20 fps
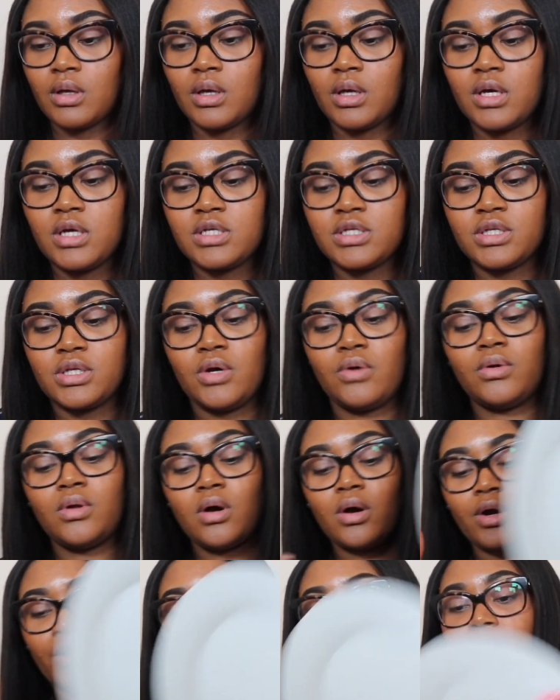is no
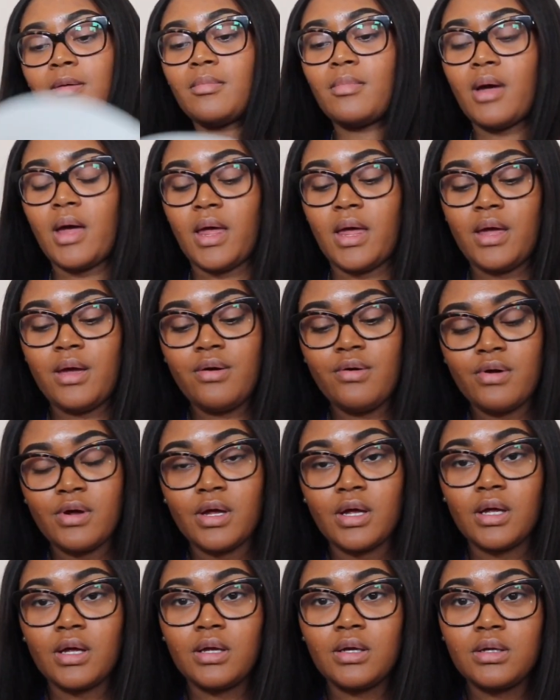longer in my
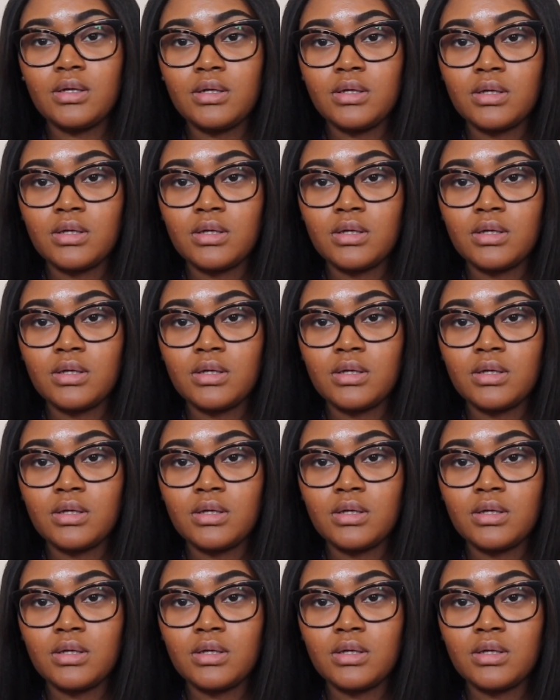area.